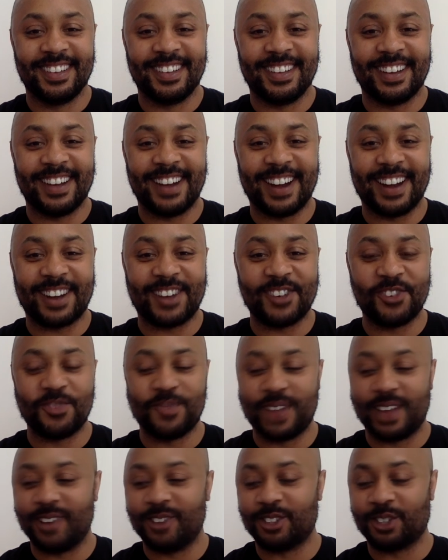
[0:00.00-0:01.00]
All right, cool,
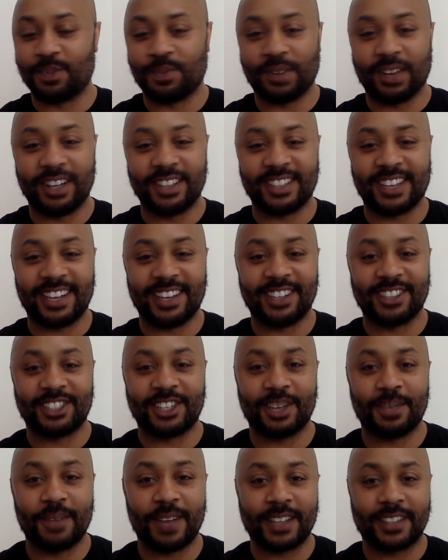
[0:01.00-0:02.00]
man. It was a pleasure. I'll let you
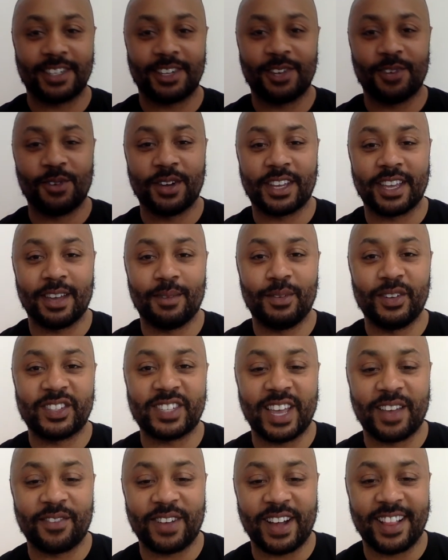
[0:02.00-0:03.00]
get back to your weekend. Be
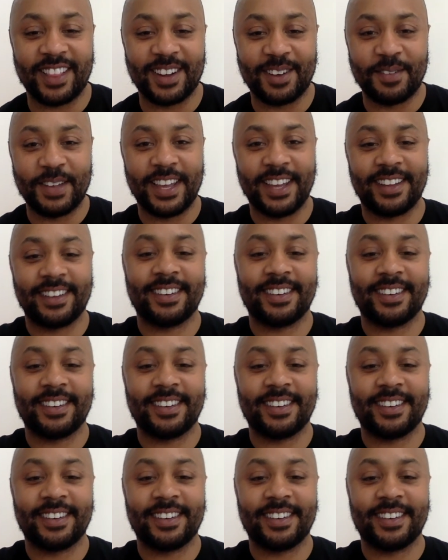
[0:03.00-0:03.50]
safe out there, man.